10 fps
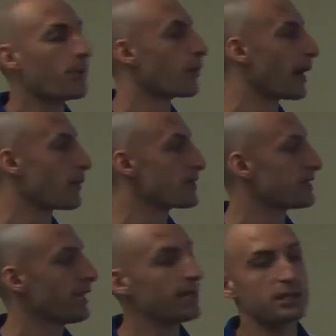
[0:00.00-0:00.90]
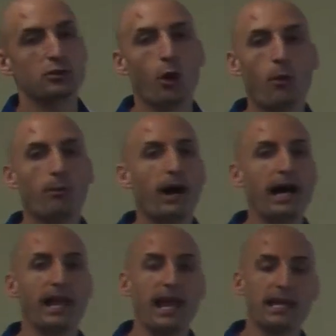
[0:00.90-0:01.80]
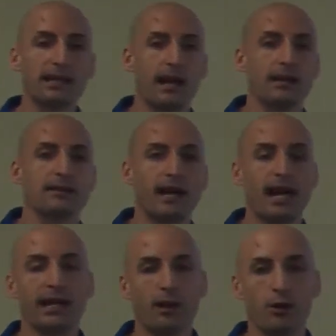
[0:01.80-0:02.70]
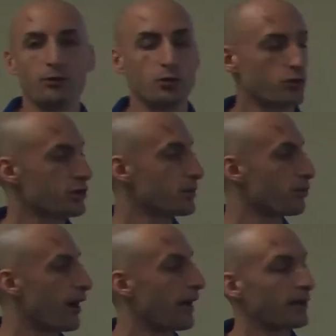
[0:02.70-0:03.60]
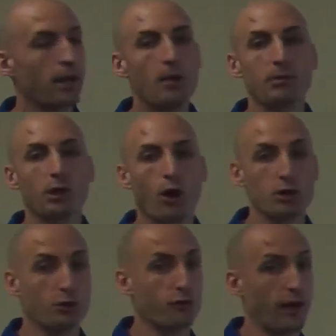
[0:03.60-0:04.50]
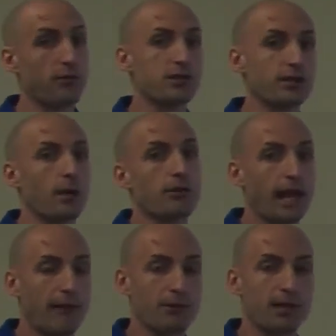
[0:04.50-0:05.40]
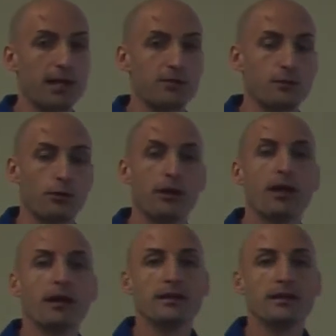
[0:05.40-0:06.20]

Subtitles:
but what I would say is don't buy any kind of diet, health, nutrition product because your favorite celebrity advertises for it.